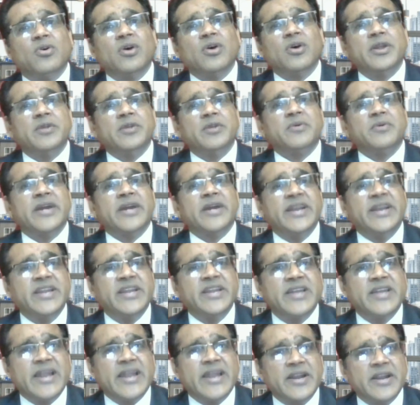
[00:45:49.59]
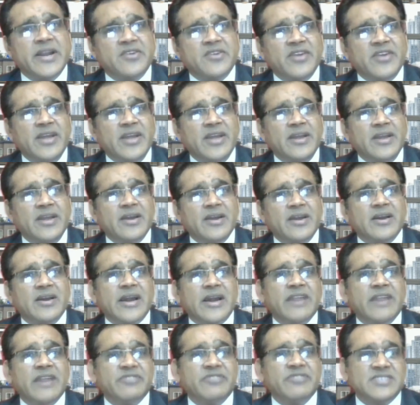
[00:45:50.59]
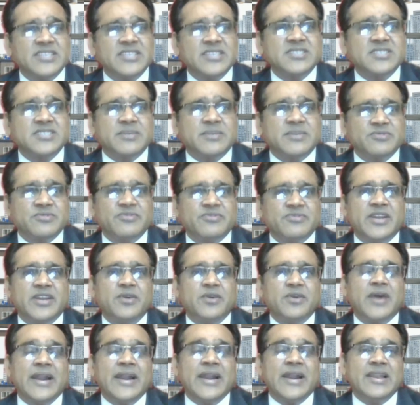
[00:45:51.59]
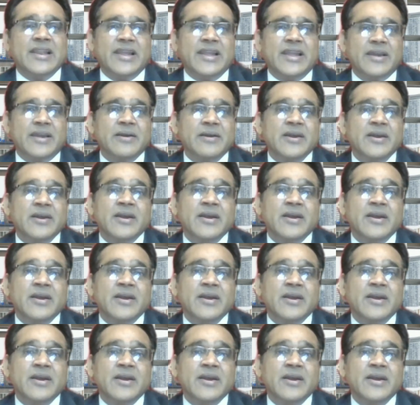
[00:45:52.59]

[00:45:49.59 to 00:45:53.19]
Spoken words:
or AD directory kind of a systems when you're handling.